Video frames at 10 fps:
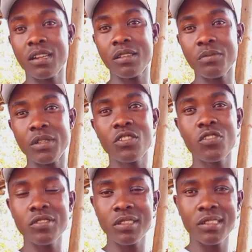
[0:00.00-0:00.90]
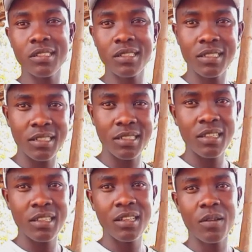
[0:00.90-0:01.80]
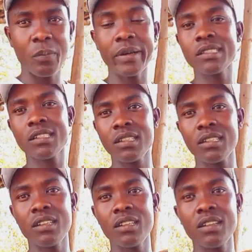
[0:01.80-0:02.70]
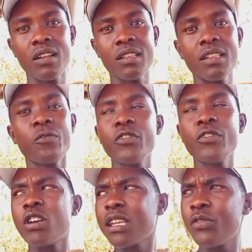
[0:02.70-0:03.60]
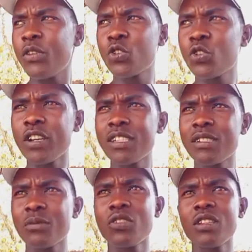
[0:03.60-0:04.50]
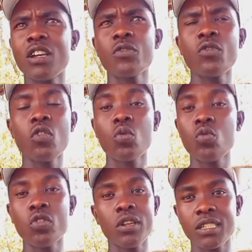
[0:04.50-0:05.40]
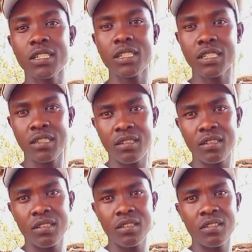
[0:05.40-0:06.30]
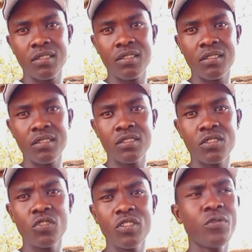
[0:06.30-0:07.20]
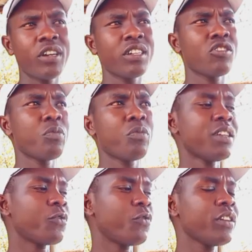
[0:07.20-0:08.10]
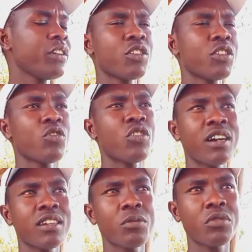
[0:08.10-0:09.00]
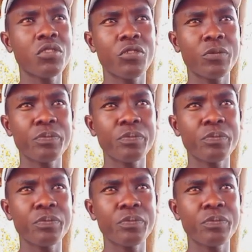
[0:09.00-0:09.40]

be it concentrate, pasture. The feed they're giving to animal, they're of low quality. So you'll find it be just feeding your animal,